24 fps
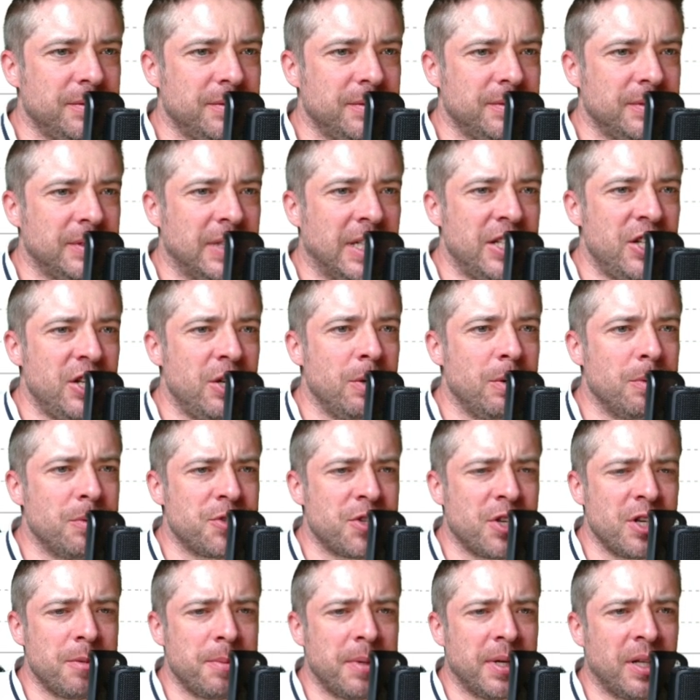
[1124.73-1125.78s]
I knew it was
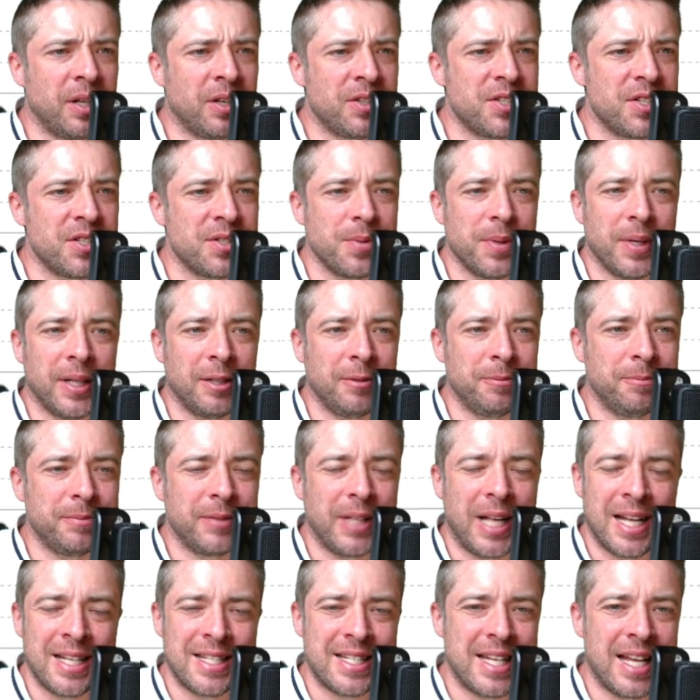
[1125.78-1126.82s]
going to be a loss as well.
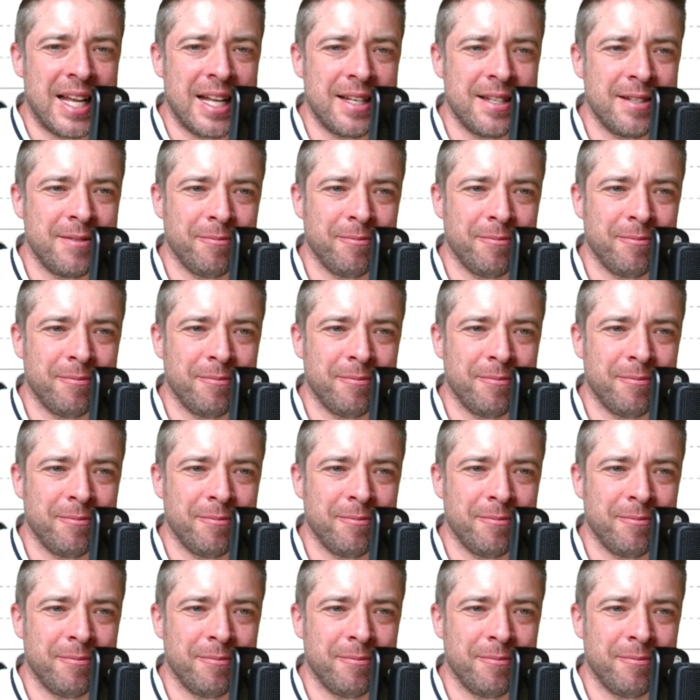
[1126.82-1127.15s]
I said,